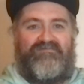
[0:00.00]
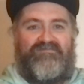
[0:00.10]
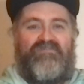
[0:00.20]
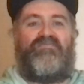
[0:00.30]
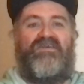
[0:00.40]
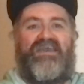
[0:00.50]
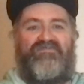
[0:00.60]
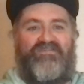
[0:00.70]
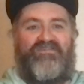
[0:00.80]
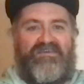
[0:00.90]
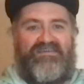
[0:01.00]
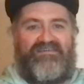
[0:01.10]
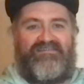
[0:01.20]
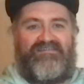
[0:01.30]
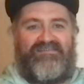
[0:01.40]
Repeat after me.
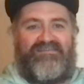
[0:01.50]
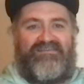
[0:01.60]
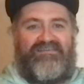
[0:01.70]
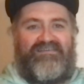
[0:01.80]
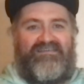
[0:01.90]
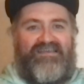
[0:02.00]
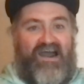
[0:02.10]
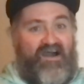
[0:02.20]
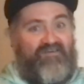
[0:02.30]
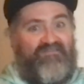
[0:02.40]
Auf